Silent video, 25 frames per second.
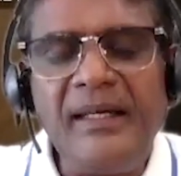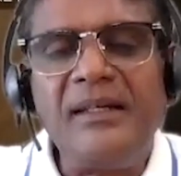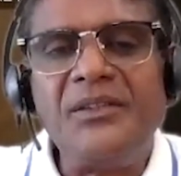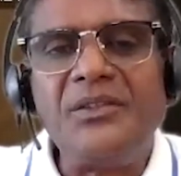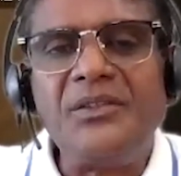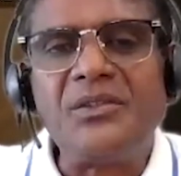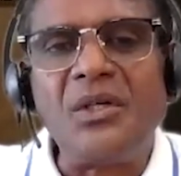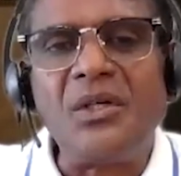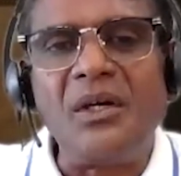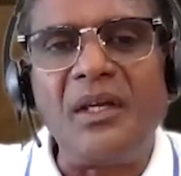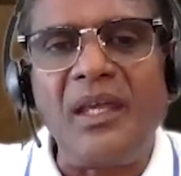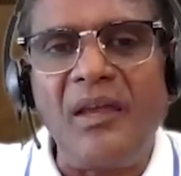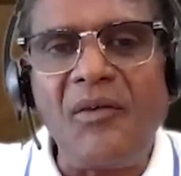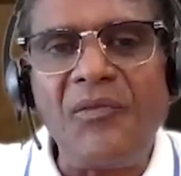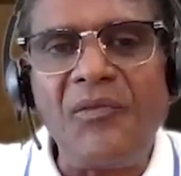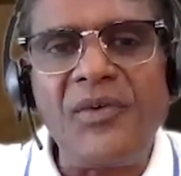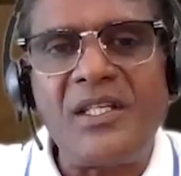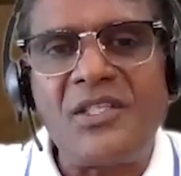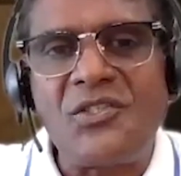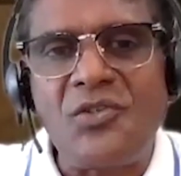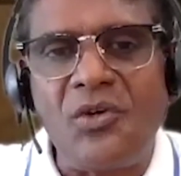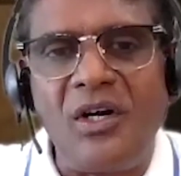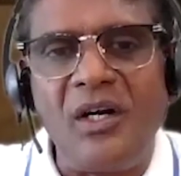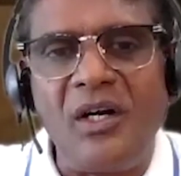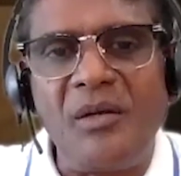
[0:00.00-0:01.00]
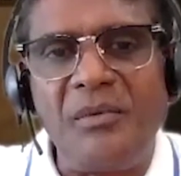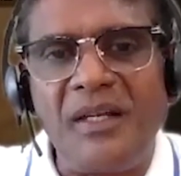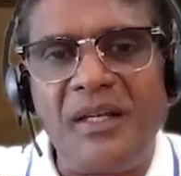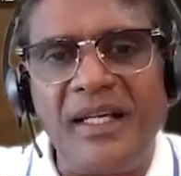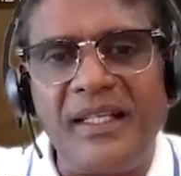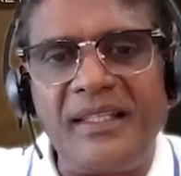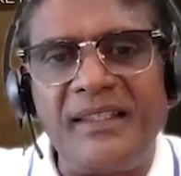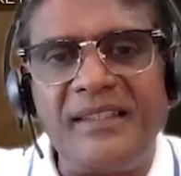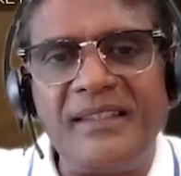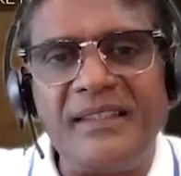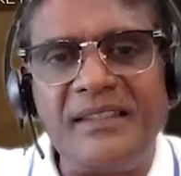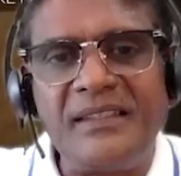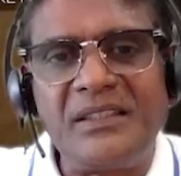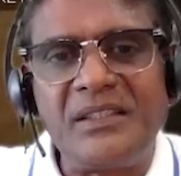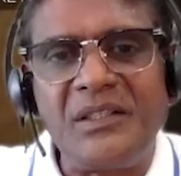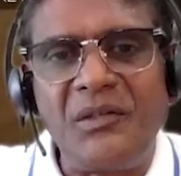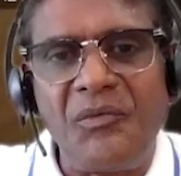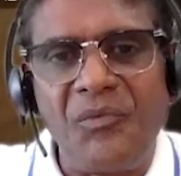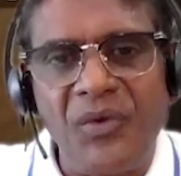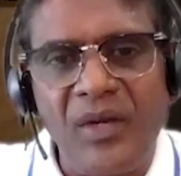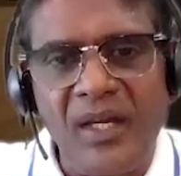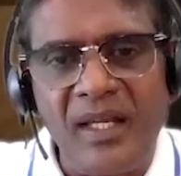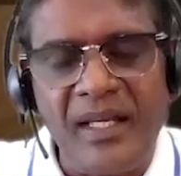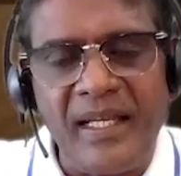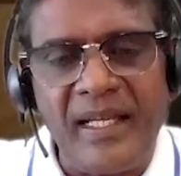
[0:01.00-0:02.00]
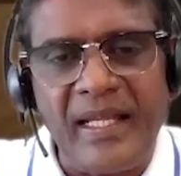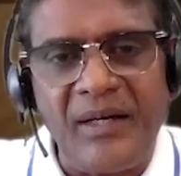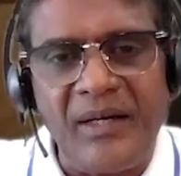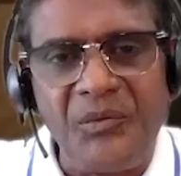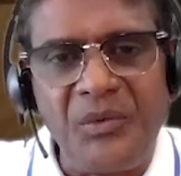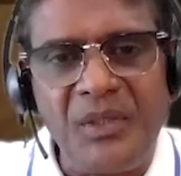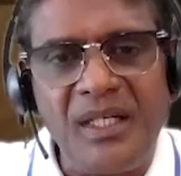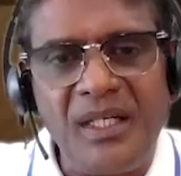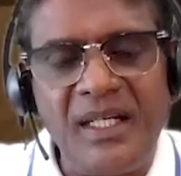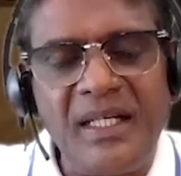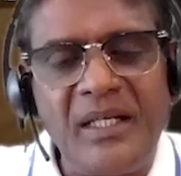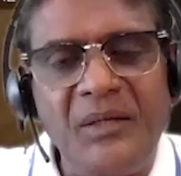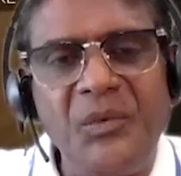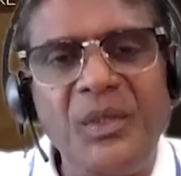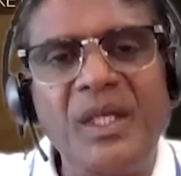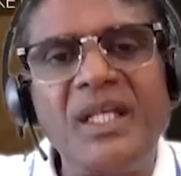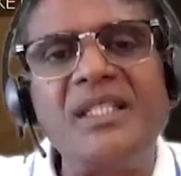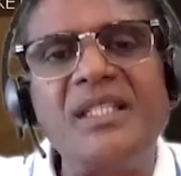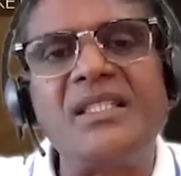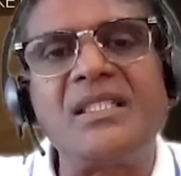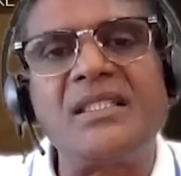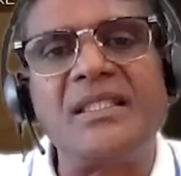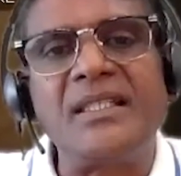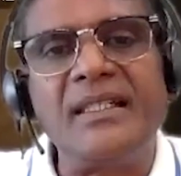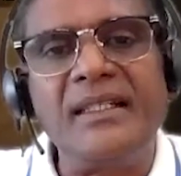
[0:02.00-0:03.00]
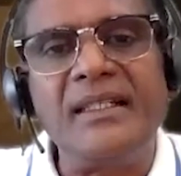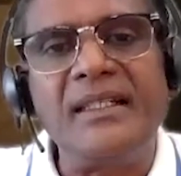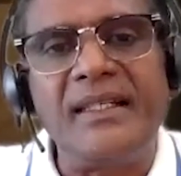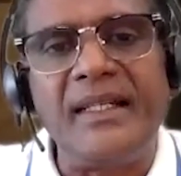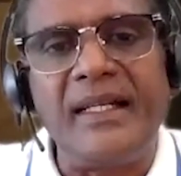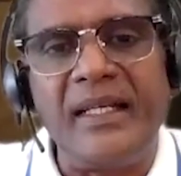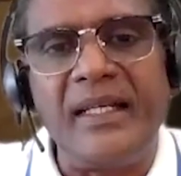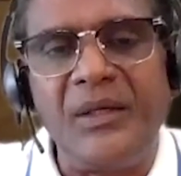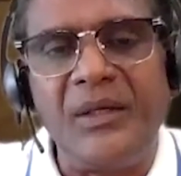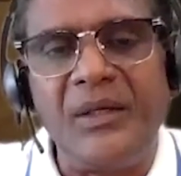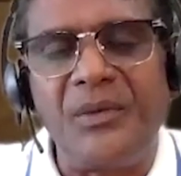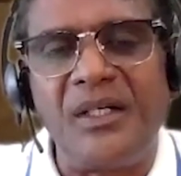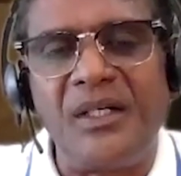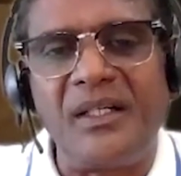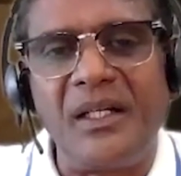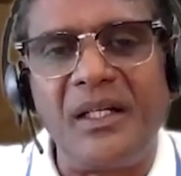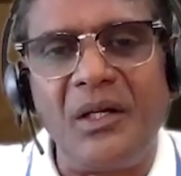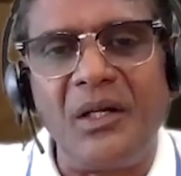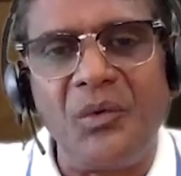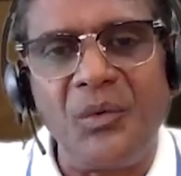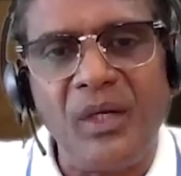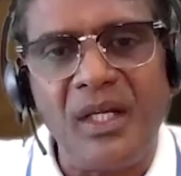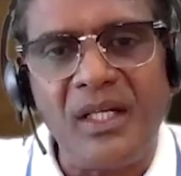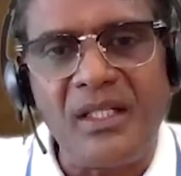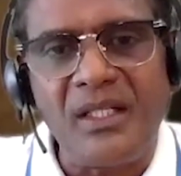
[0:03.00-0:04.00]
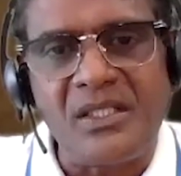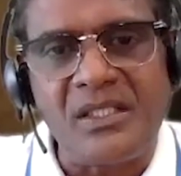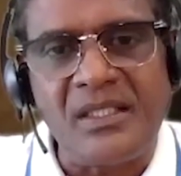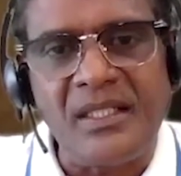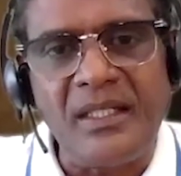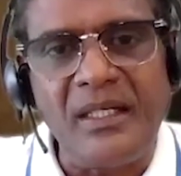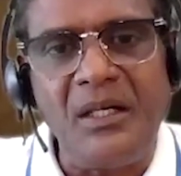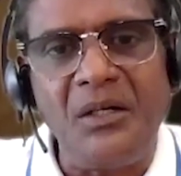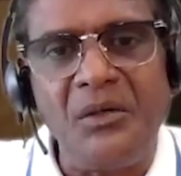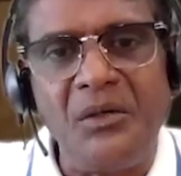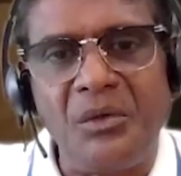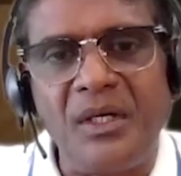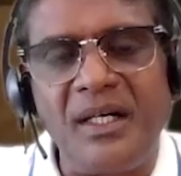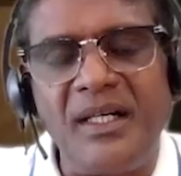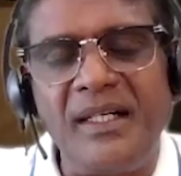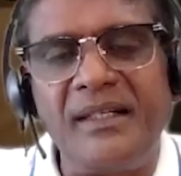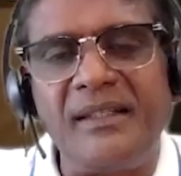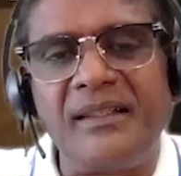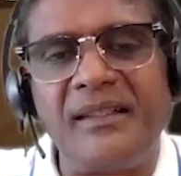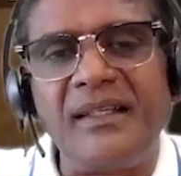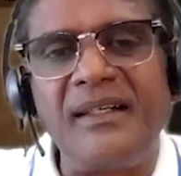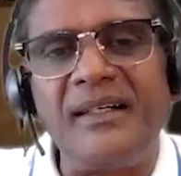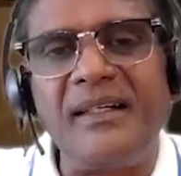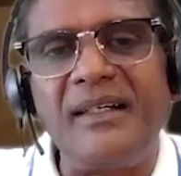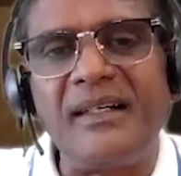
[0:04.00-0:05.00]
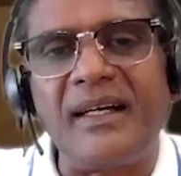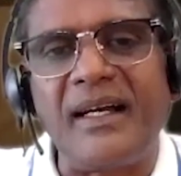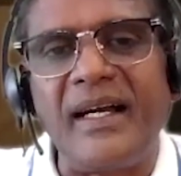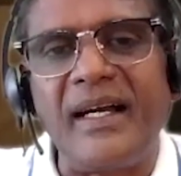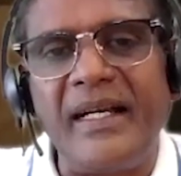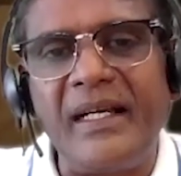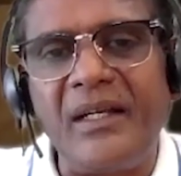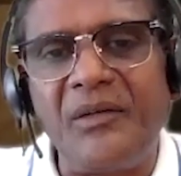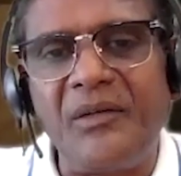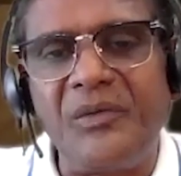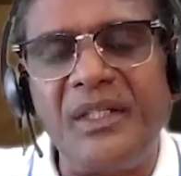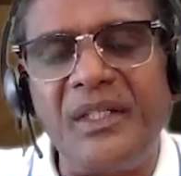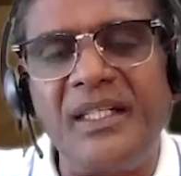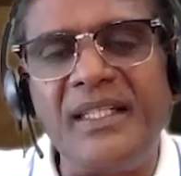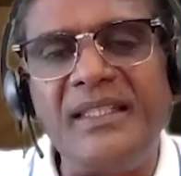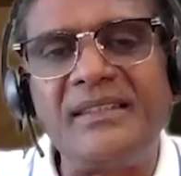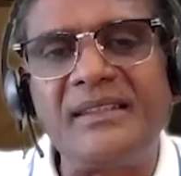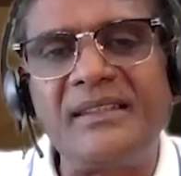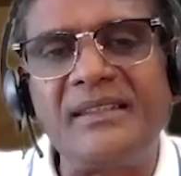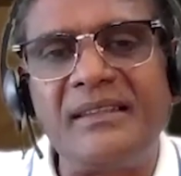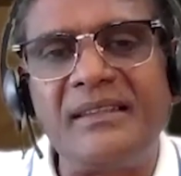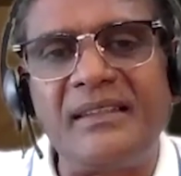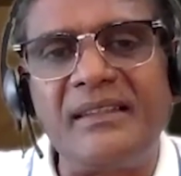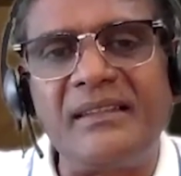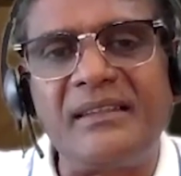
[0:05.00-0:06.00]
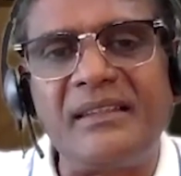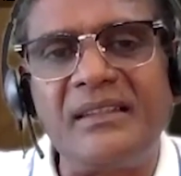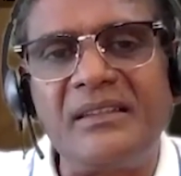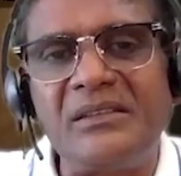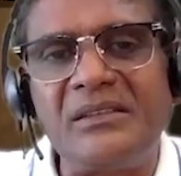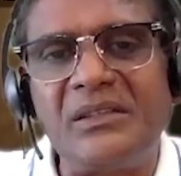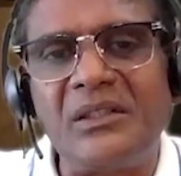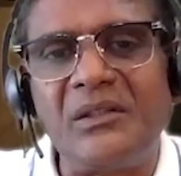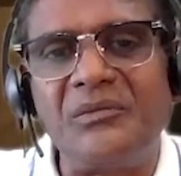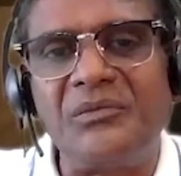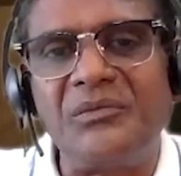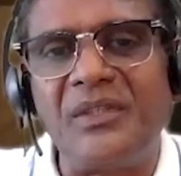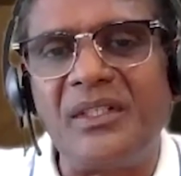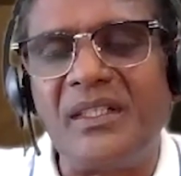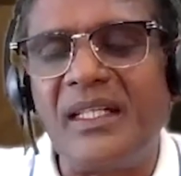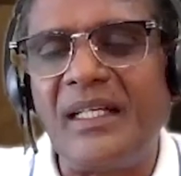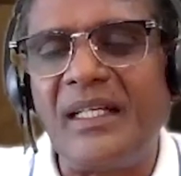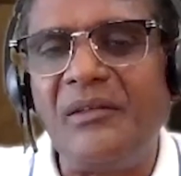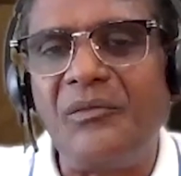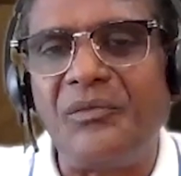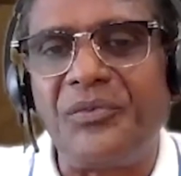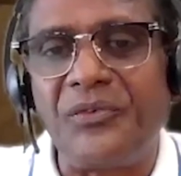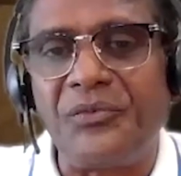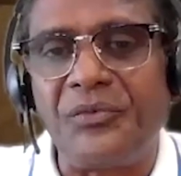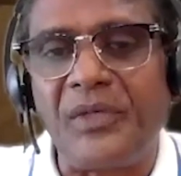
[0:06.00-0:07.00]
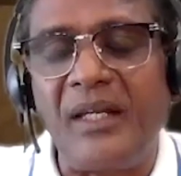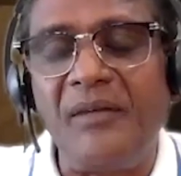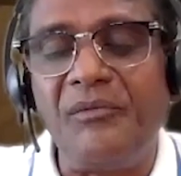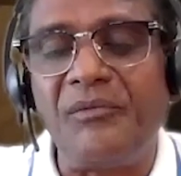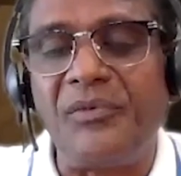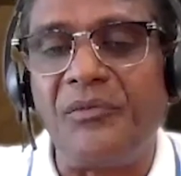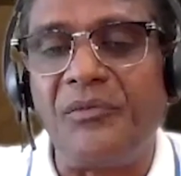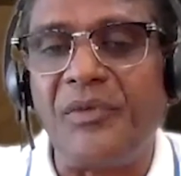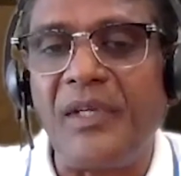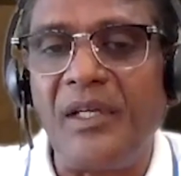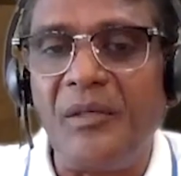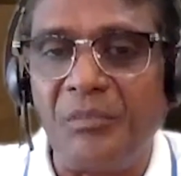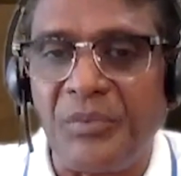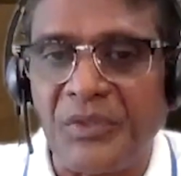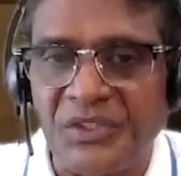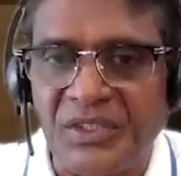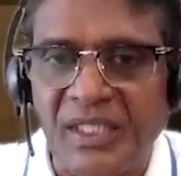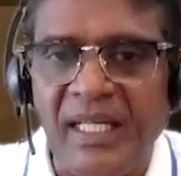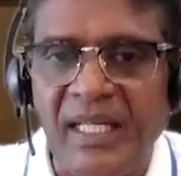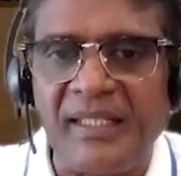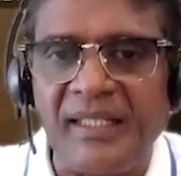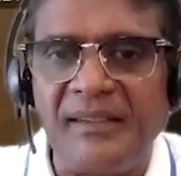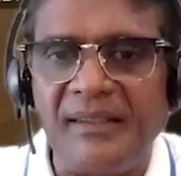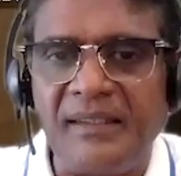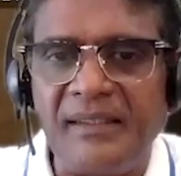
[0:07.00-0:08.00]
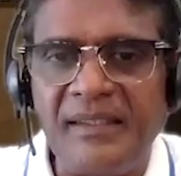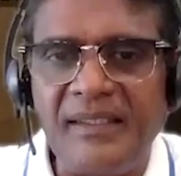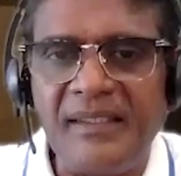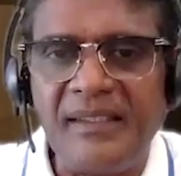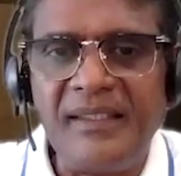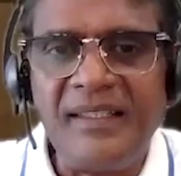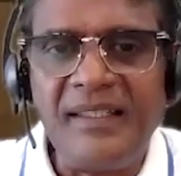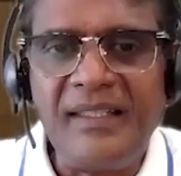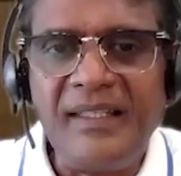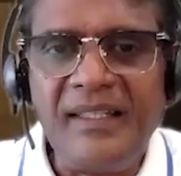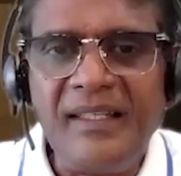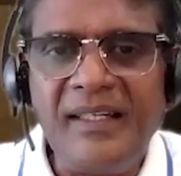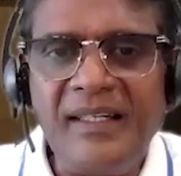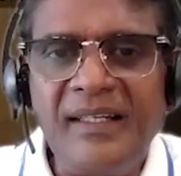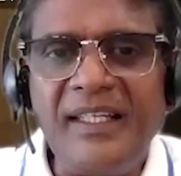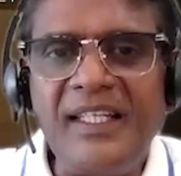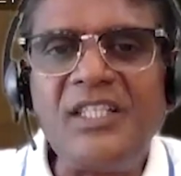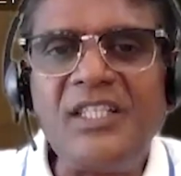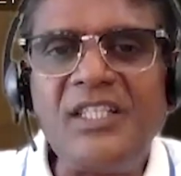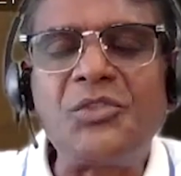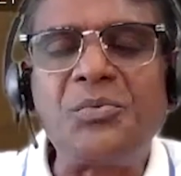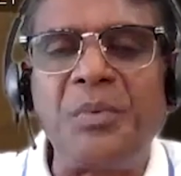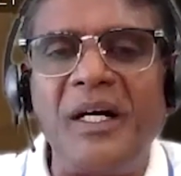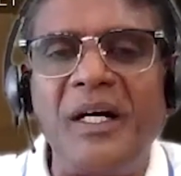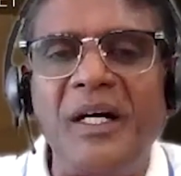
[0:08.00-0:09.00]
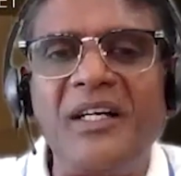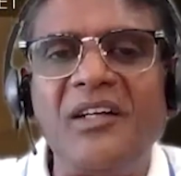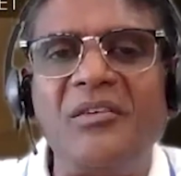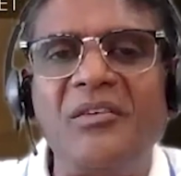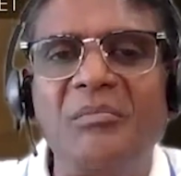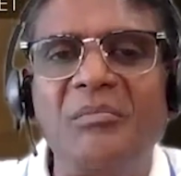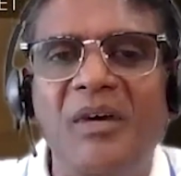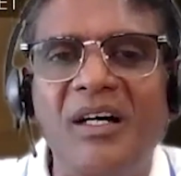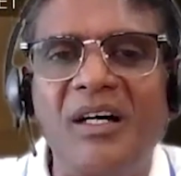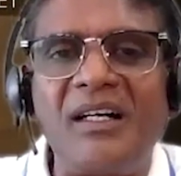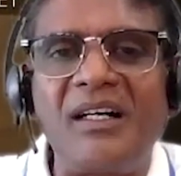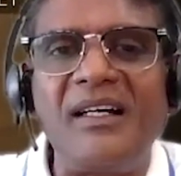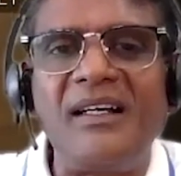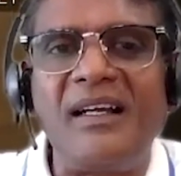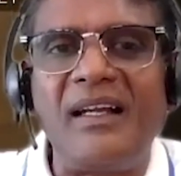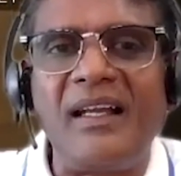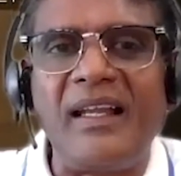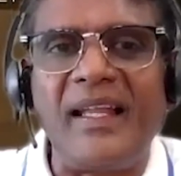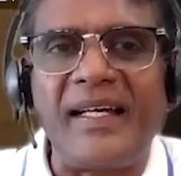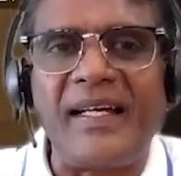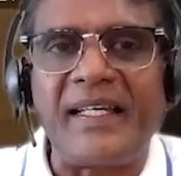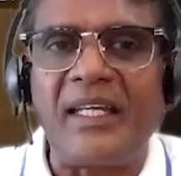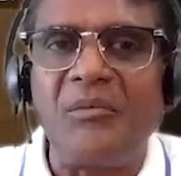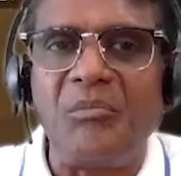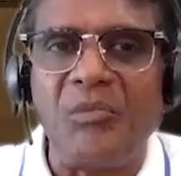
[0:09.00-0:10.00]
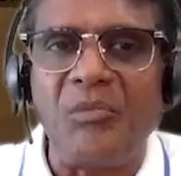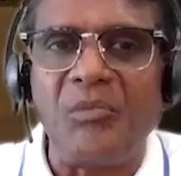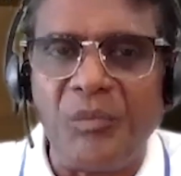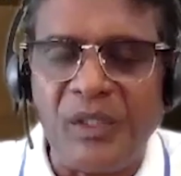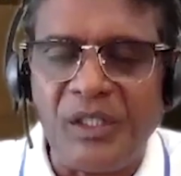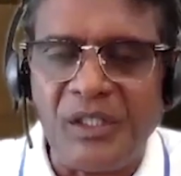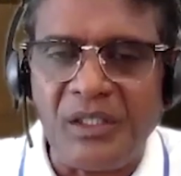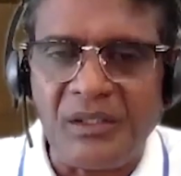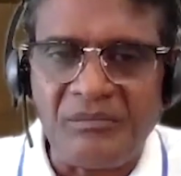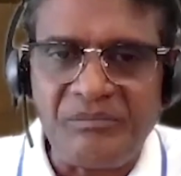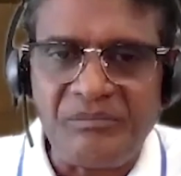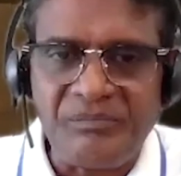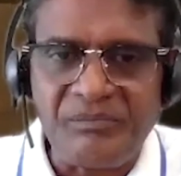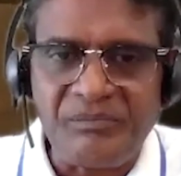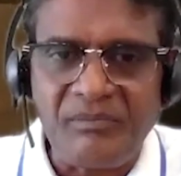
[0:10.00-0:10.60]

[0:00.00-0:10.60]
So if it's going to be like this, if we can navigate, we can still deliver. We can still look at a kind of a decent returns of 13, 15, 15% in spite of market lacking momentum.